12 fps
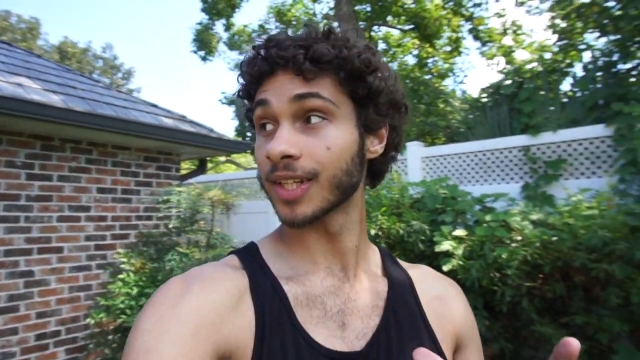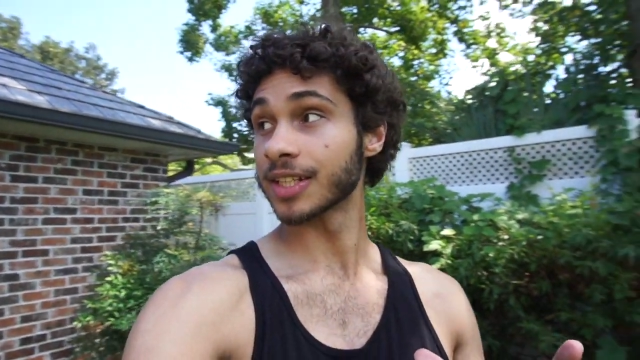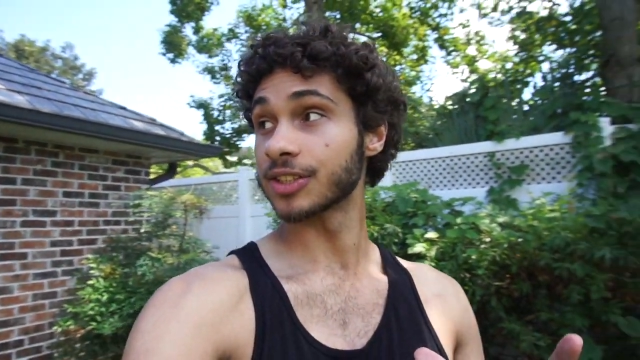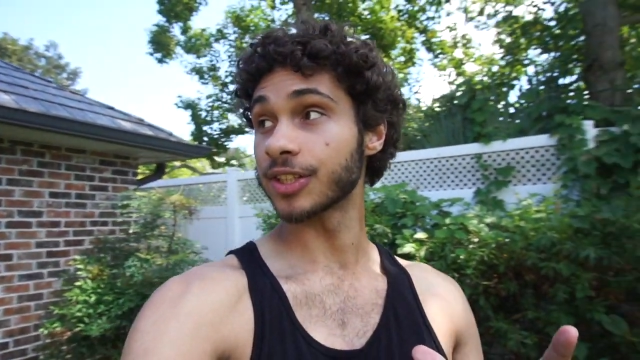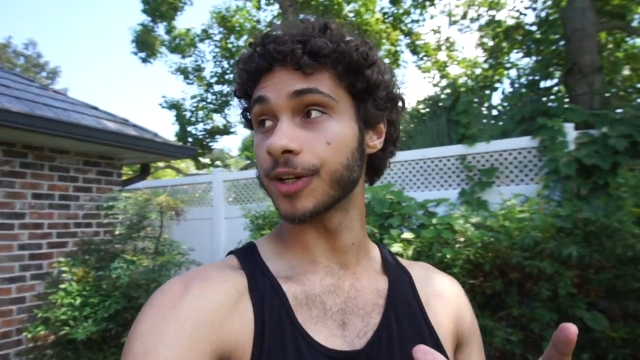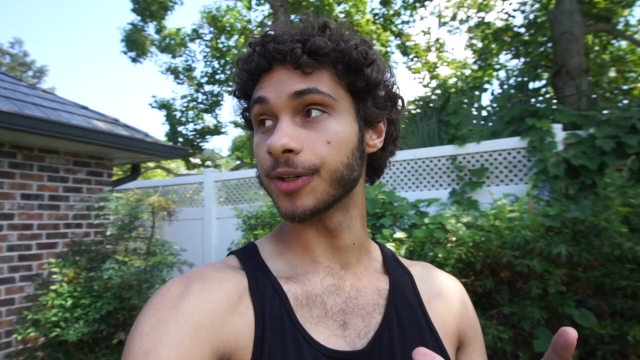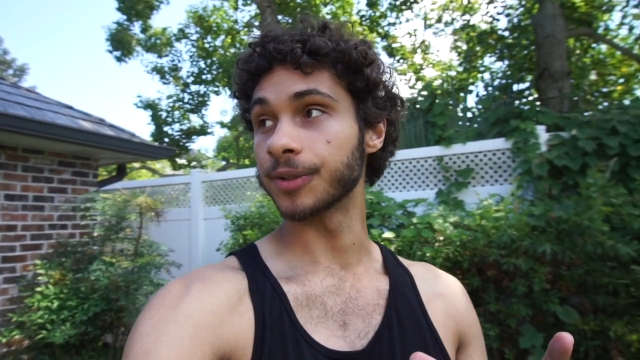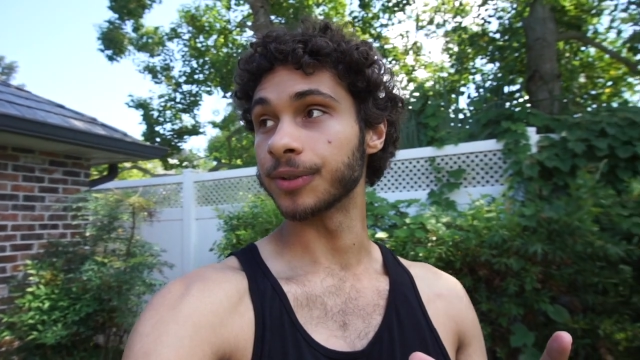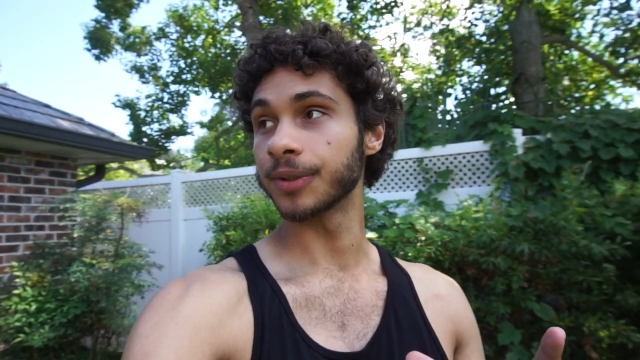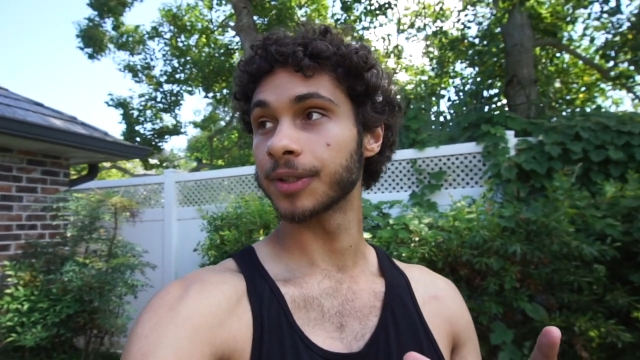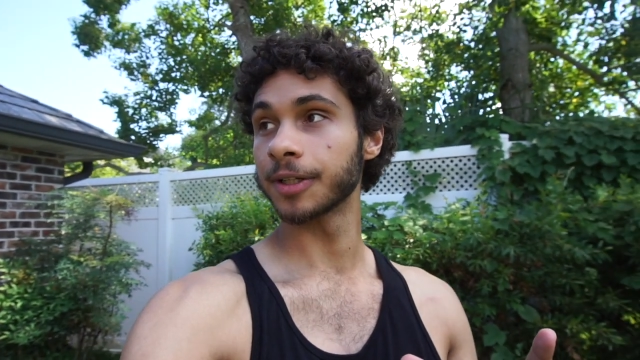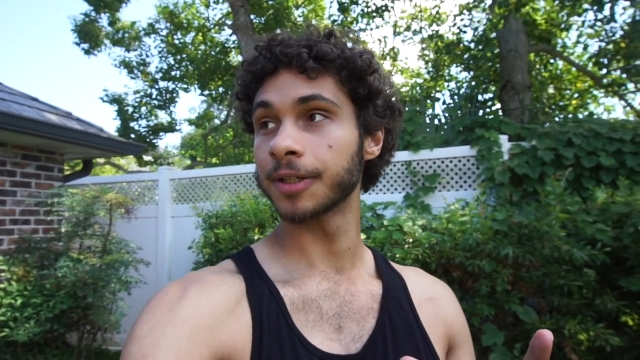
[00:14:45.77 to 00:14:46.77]
So,
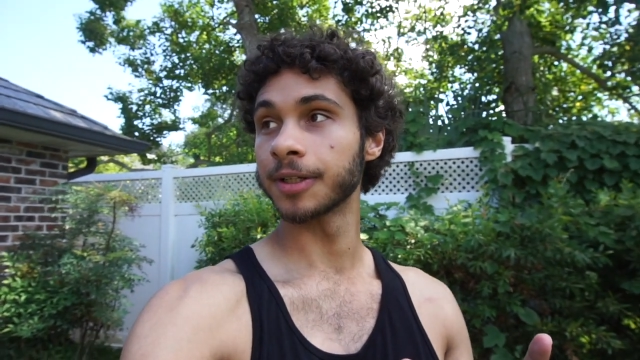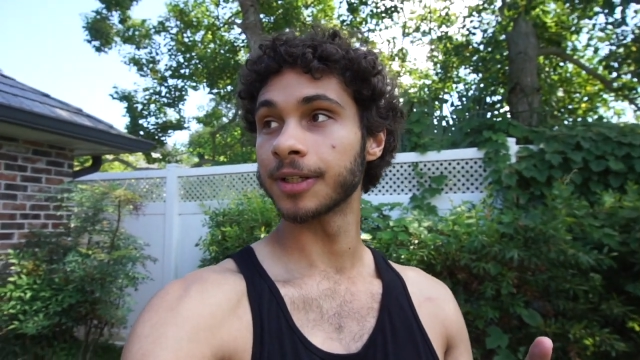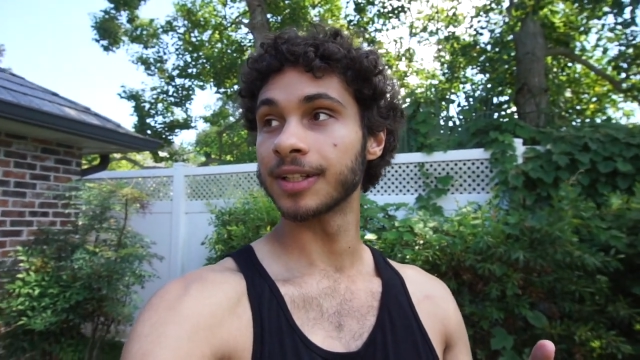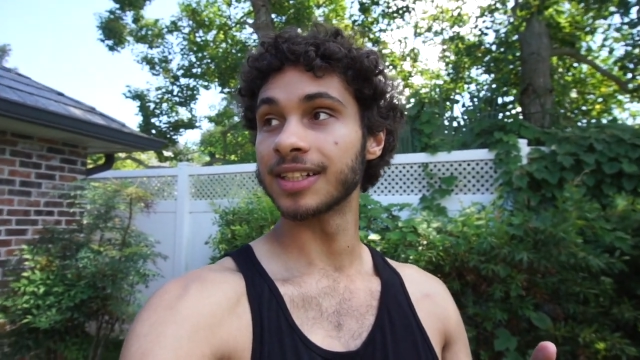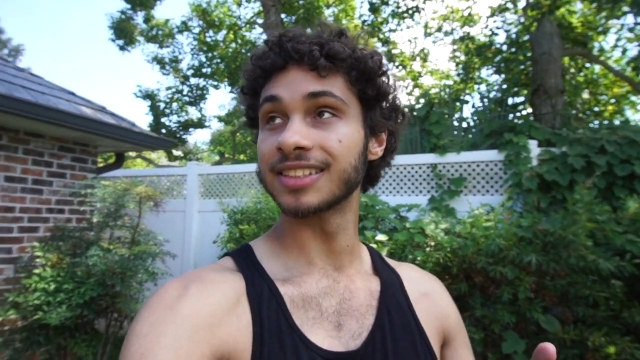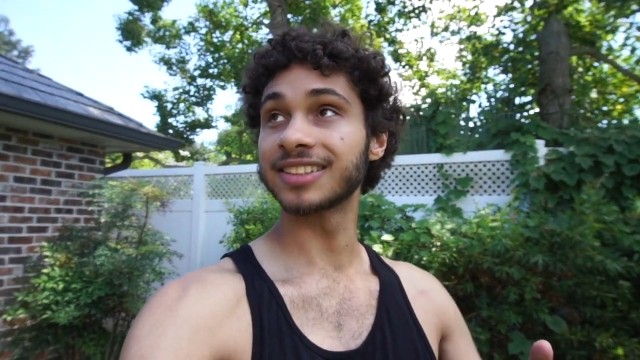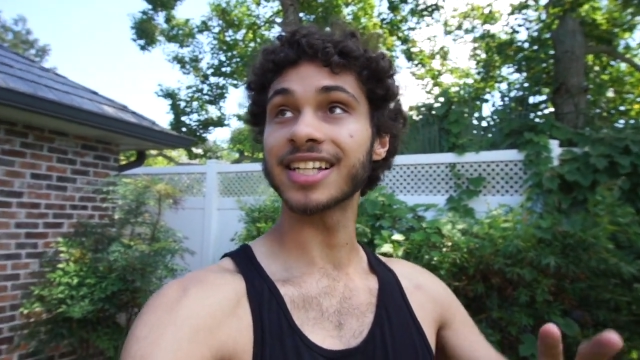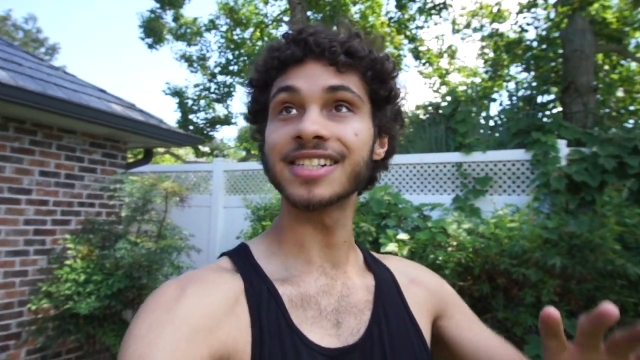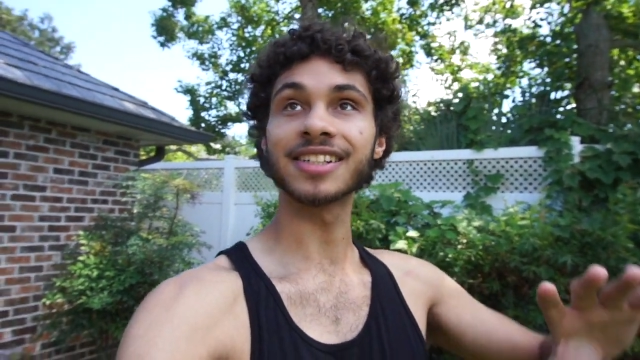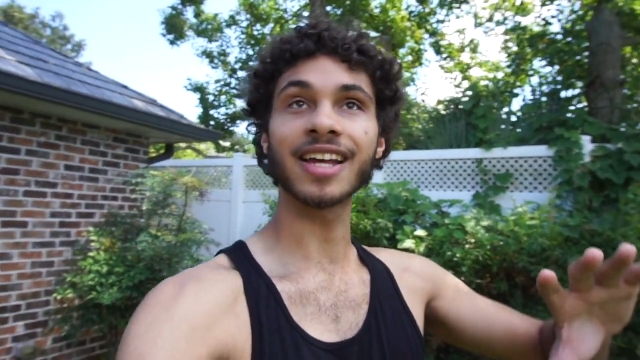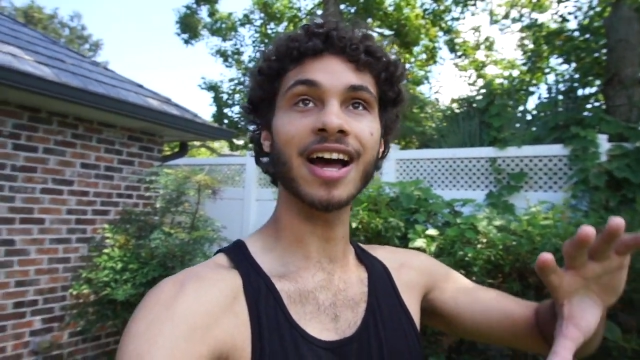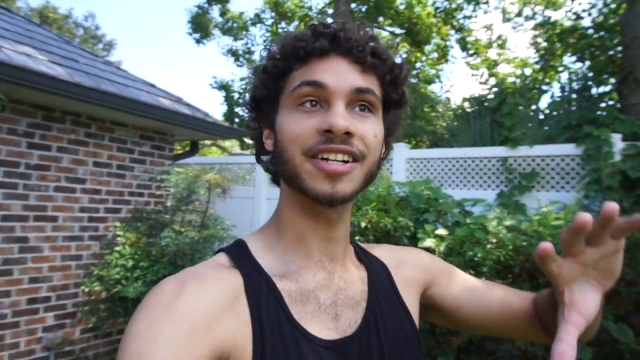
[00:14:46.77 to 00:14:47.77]

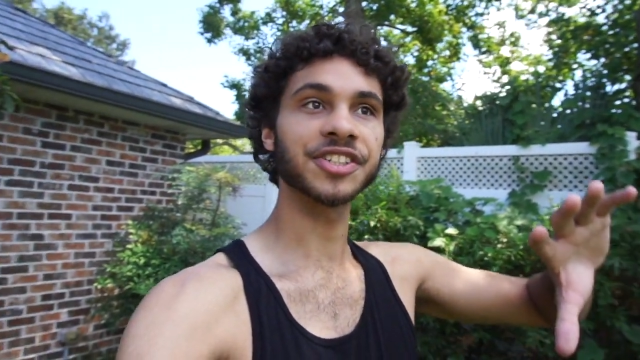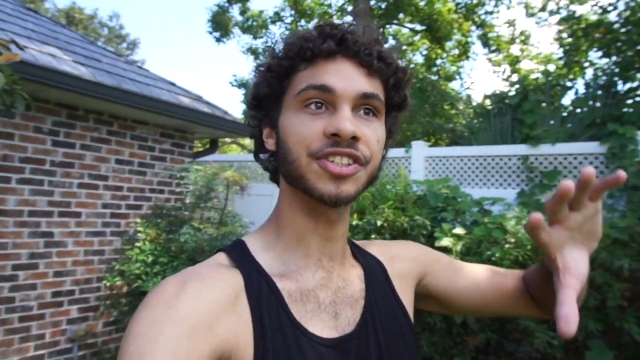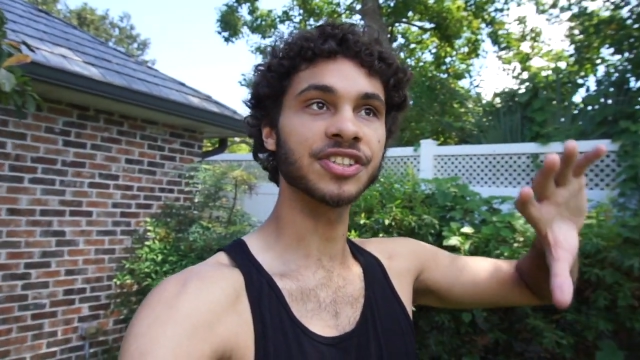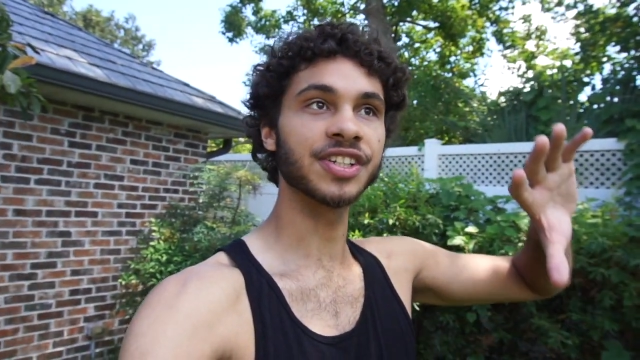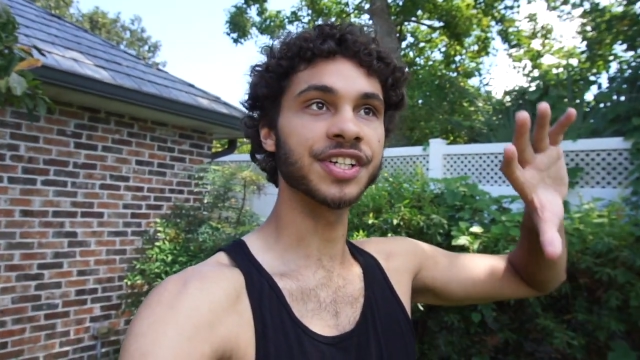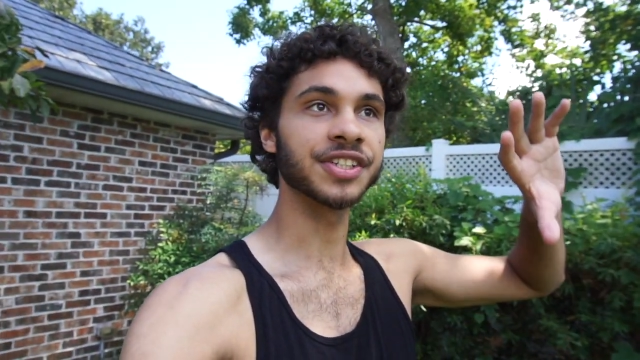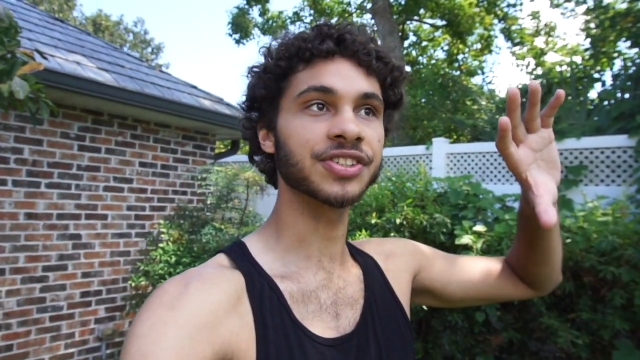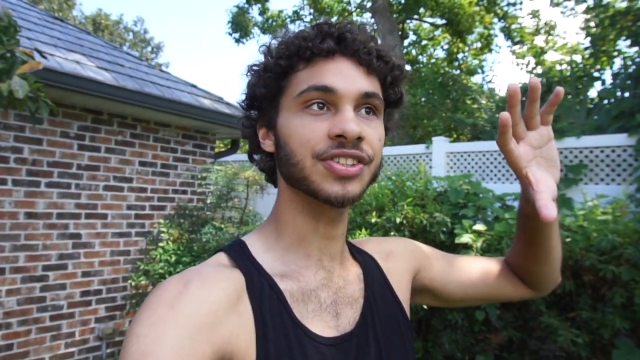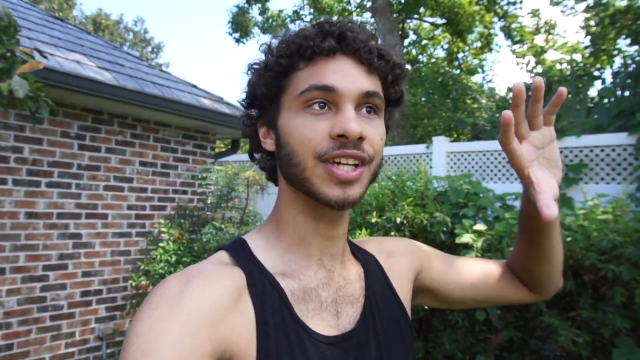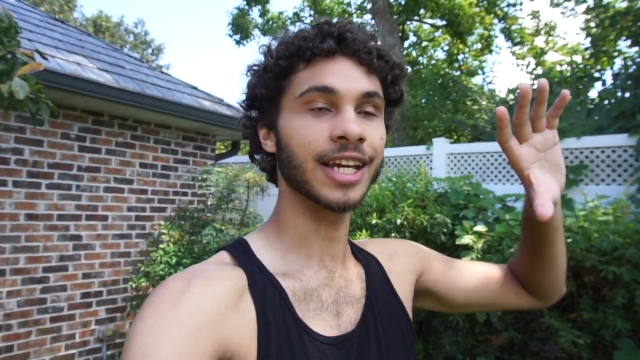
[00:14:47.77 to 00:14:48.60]
since consciousness,